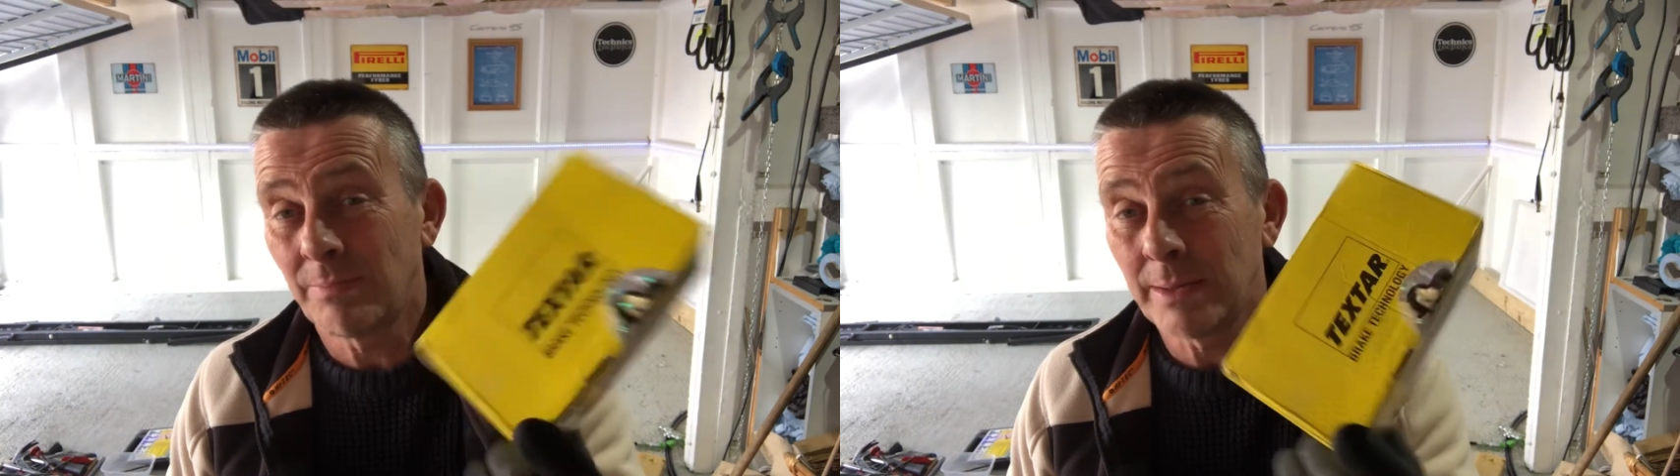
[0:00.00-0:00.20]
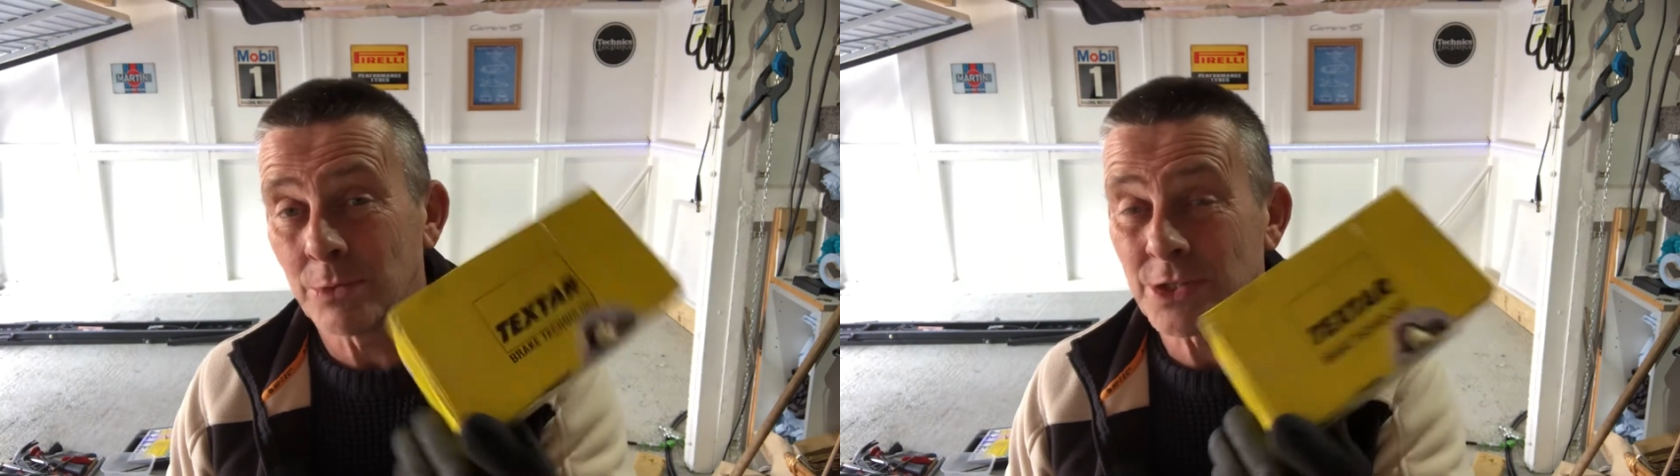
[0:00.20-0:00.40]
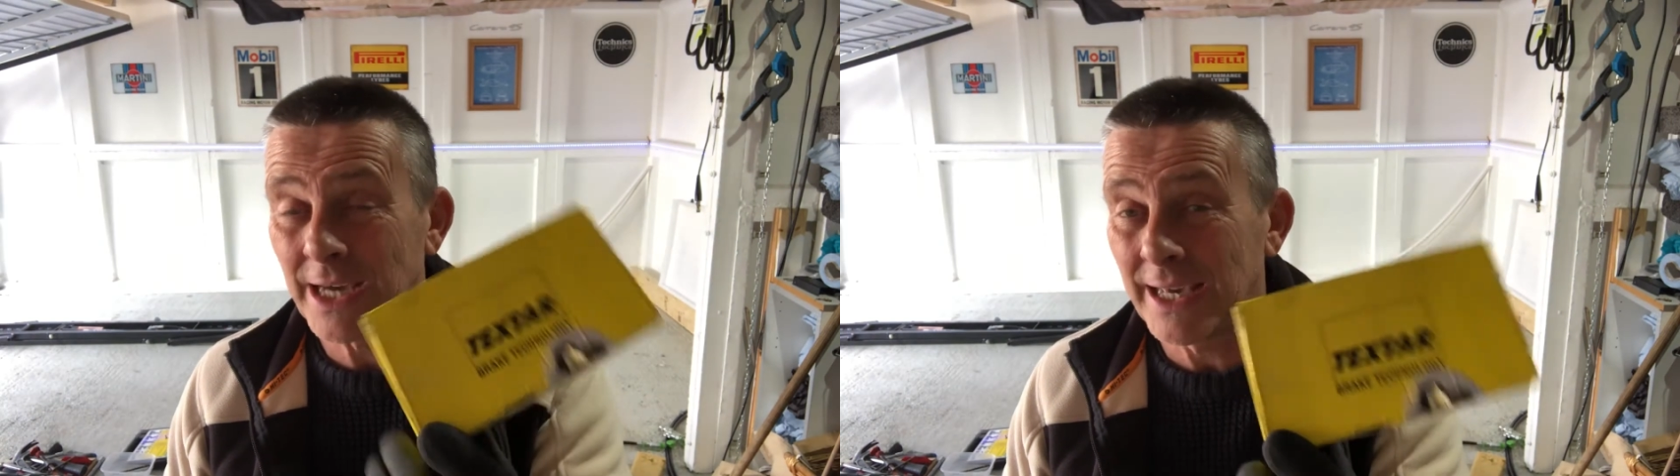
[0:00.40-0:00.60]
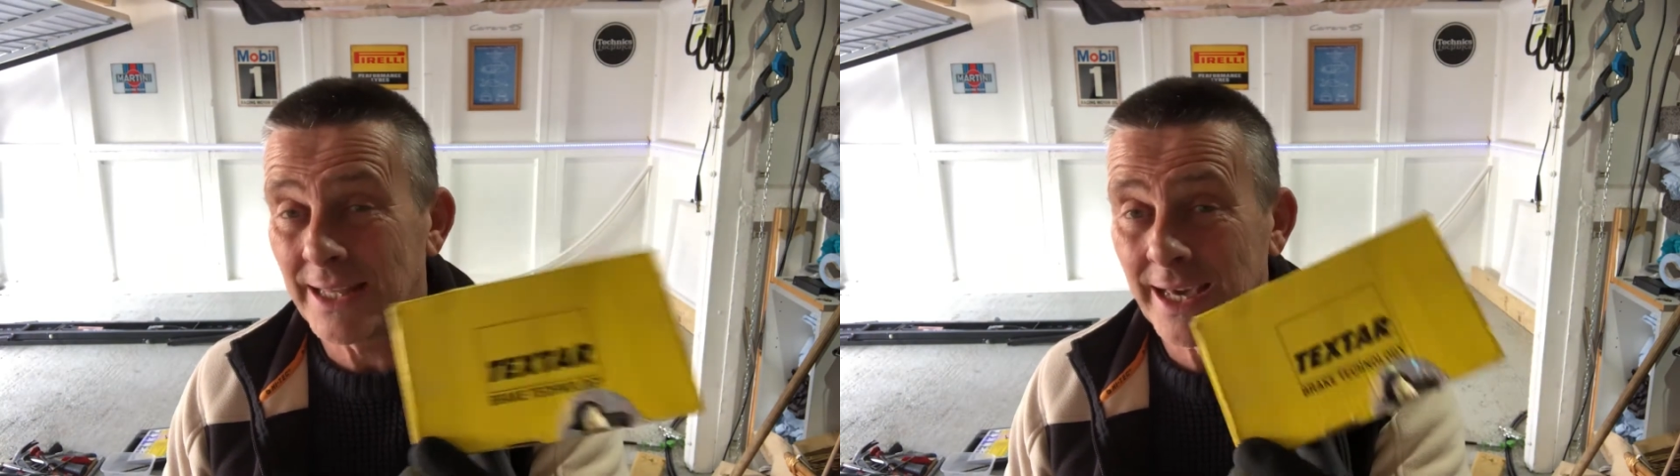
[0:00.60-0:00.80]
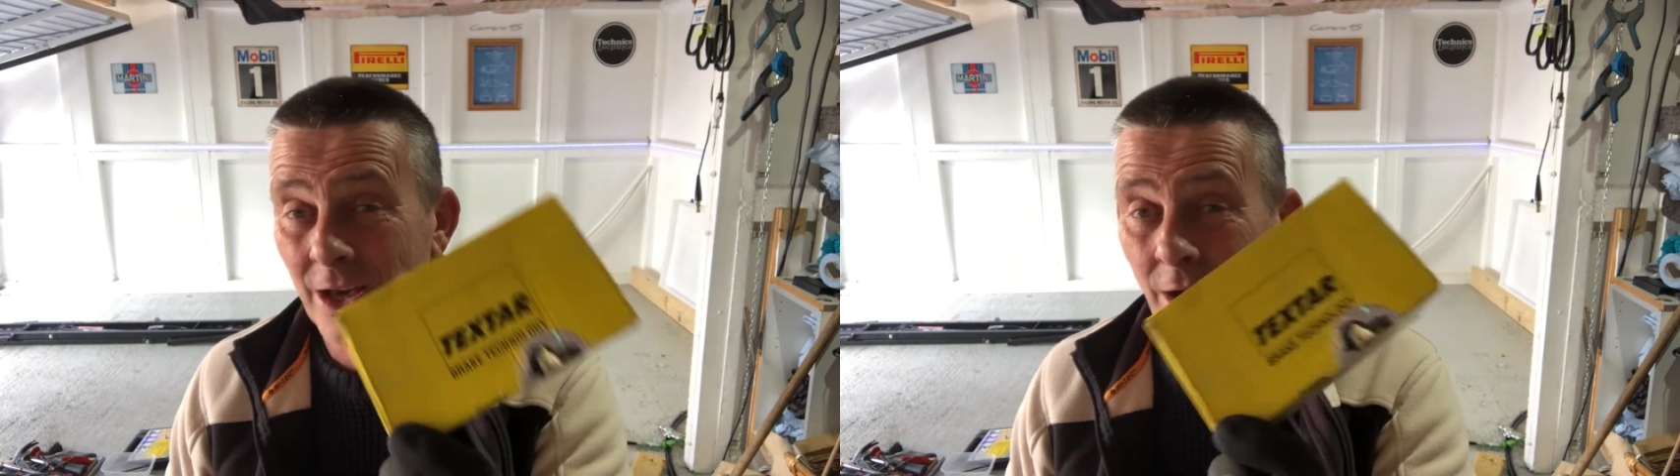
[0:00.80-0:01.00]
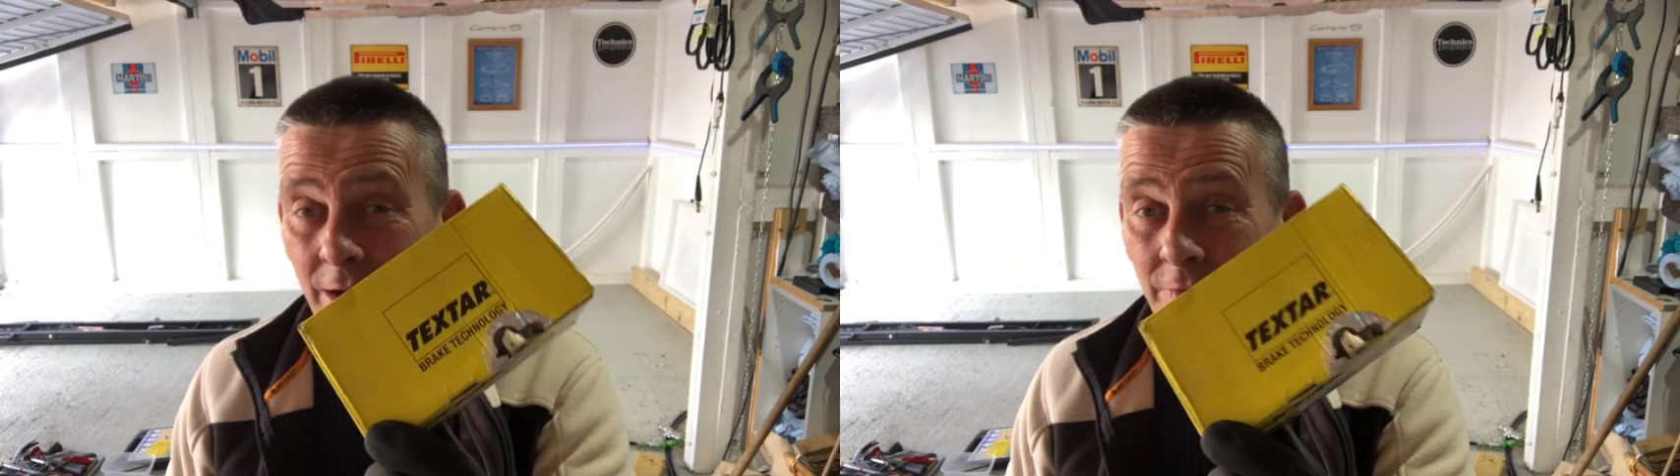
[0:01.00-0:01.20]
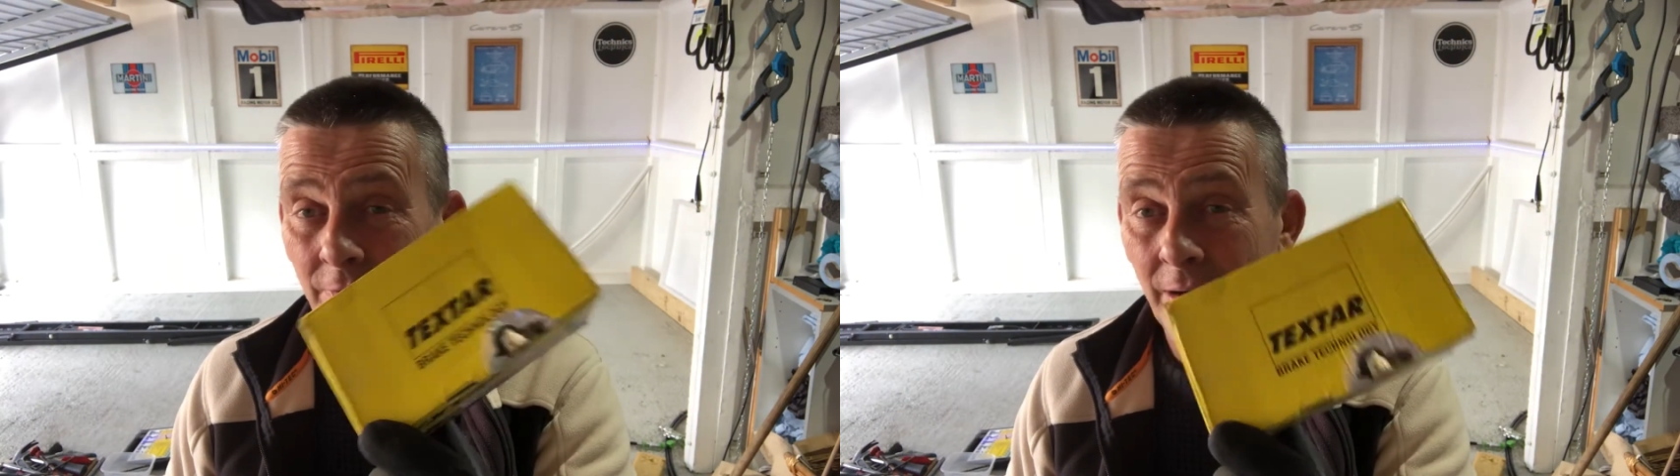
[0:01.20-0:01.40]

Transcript: people say they're kind of